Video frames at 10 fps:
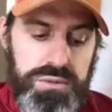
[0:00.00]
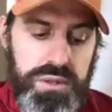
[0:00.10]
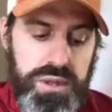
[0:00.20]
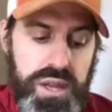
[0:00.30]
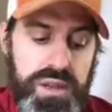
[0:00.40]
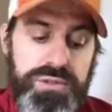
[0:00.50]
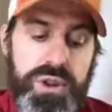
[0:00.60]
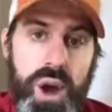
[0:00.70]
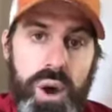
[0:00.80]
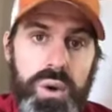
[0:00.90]
If
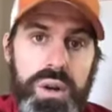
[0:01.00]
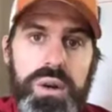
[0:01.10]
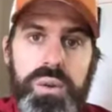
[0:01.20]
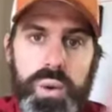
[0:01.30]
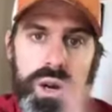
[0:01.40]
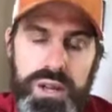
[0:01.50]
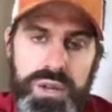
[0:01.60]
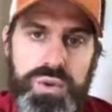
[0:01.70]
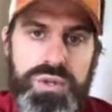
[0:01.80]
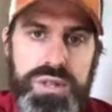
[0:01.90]
no, we're going to
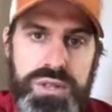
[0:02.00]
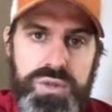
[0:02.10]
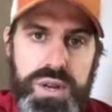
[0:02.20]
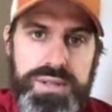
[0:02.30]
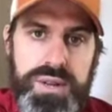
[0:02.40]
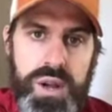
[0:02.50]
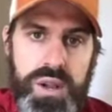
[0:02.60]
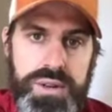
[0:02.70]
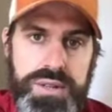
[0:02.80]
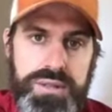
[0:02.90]
use distress
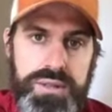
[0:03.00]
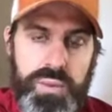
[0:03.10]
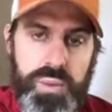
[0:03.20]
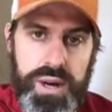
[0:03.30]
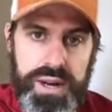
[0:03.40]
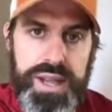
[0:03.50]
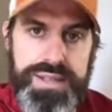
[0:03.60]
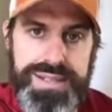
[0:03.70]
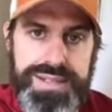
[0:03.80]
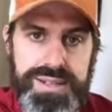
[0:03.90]
tolerance, and we're going to get
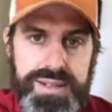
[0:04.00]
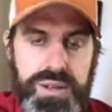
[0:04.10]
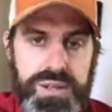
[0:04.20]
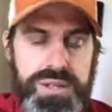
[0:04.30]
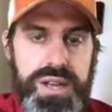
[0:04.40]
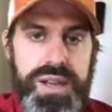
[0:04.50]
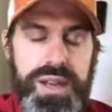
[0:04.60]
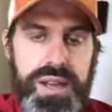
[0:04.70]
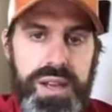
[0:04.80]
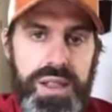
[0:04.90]
to the skills
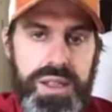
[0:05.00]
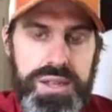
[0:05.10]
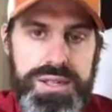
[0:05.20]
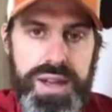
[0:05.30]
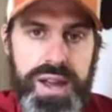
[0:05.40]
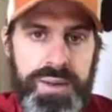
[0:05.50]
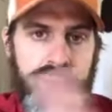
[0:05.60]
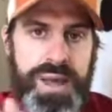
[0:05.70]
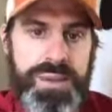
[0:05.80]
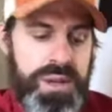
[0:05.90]
this time or
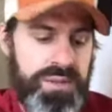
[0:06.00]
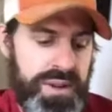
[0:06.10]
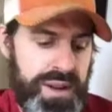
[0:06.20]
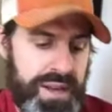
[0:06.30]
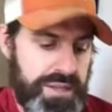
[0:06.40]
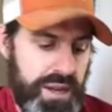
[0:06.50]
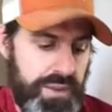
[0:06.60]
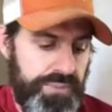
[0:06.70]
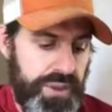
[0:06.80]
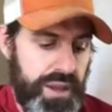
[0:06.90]
maybe even next time.
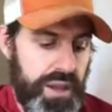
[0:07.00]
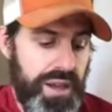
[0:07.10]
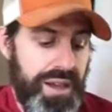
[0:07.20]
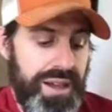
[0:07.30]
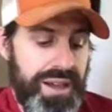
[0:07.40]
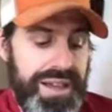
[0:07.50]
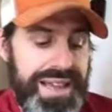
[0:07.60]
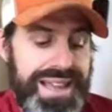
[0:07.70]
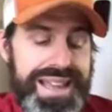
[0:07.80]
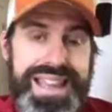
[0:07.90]

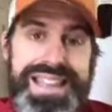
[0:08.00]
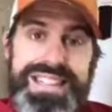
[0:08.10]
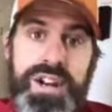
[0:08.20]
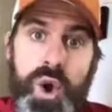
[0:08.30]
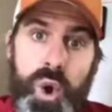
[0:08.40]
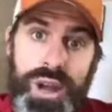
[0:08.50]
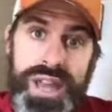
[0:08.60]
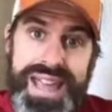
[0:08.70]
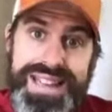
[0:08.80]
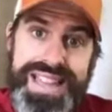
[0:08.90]
Is it an
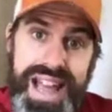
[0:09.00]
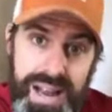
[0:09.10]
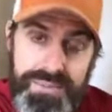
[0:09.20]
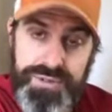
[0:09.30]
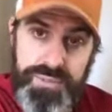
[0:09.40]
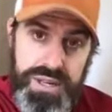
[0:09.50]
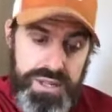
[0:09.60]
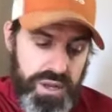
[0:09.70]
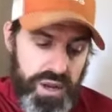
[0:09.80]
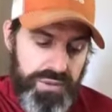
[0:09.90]
okay time for me to
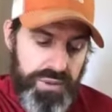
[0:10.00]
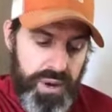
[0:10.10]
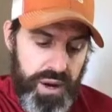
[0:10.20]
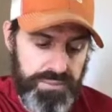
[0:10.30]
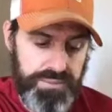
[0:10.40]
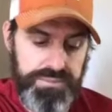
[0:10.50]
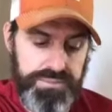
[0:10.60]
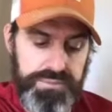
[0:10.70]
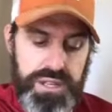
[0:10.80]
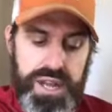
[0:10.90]
solve the problem?
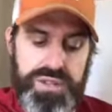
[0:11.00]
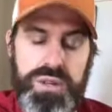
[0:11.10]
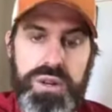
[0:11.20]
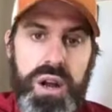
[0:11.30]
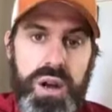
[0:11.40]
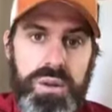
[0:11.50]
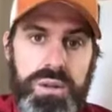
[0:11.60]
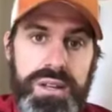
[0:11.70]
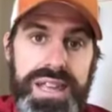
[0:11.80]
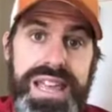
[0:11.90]
Yes or no?
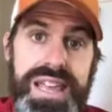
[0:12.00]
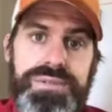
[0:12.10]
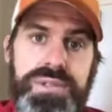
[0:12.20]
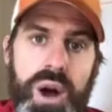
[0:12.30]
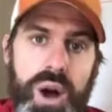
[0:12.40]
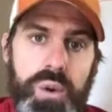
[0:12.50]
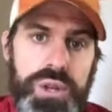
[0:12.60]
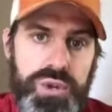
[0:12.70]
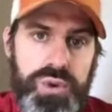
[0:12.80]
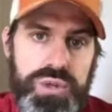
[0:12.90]
If no,
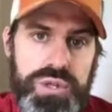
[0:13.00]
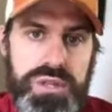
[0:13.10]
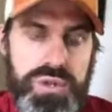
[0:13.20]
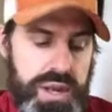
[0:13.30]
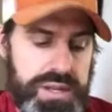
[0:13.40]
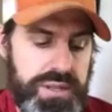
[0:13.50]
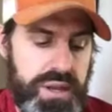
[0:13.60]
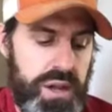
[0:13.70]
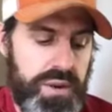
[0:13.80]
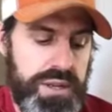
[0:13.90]
use distress
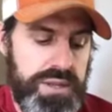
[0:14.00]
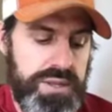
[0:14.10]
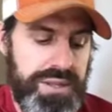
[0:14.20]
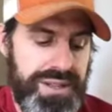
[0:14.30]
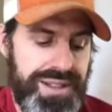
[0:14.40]
tolerance.